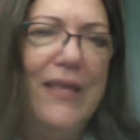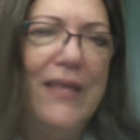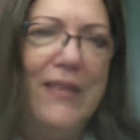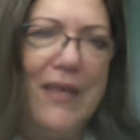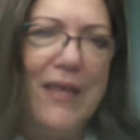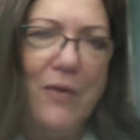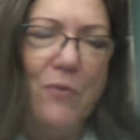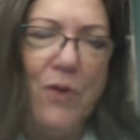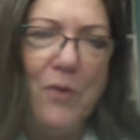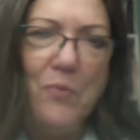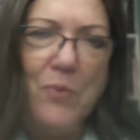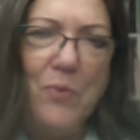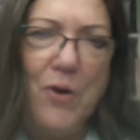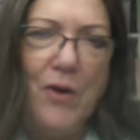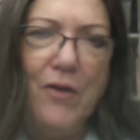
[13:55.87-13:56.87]
and then I went
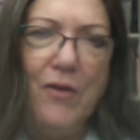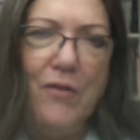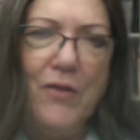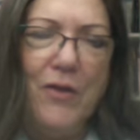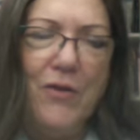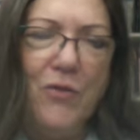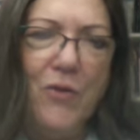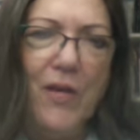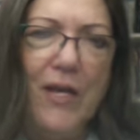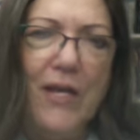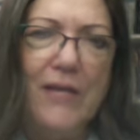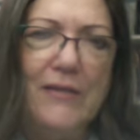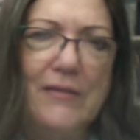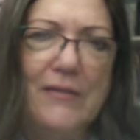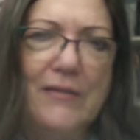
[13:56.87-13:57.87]
and bought all the
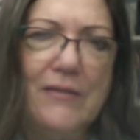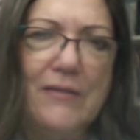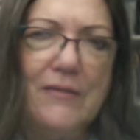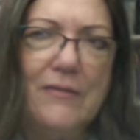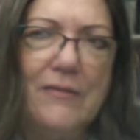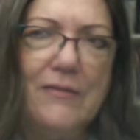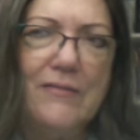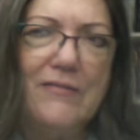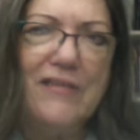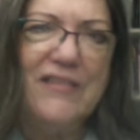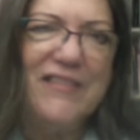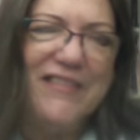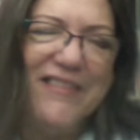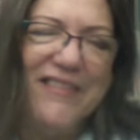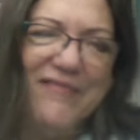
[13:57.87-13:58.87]
ingredients,
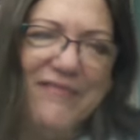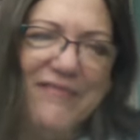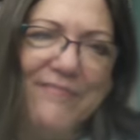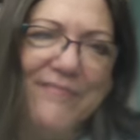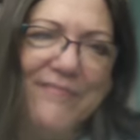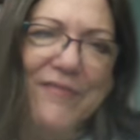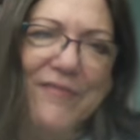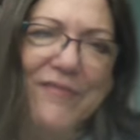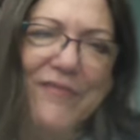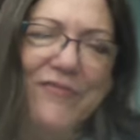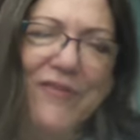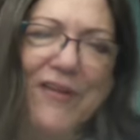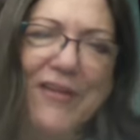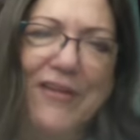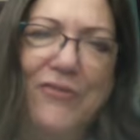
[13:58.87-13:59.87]
because if you're
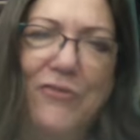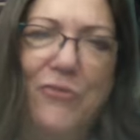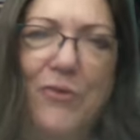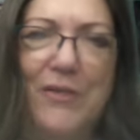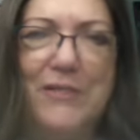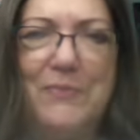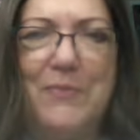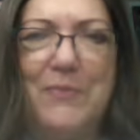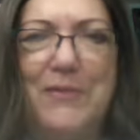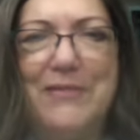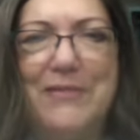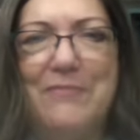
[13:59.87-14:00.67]
finding cool recipes